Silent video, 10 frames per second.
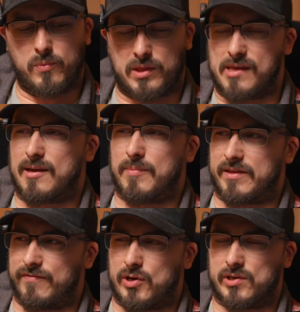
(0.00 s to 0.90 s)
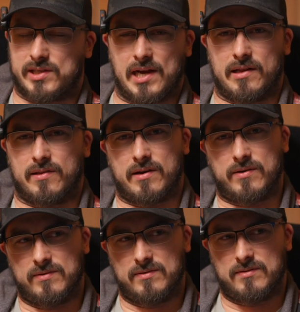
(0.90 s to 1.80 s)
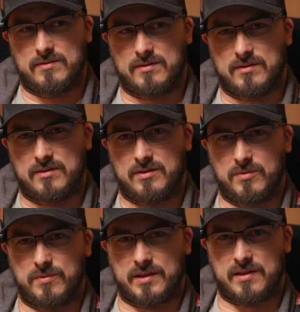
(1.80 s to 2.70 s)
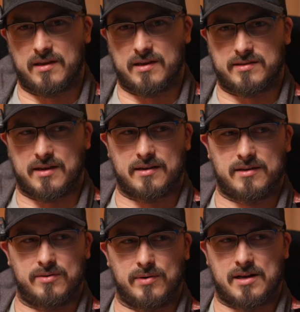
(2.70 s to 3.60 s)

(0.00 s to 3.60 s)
do we think about the vlog channel, though? Do we think it's going to do a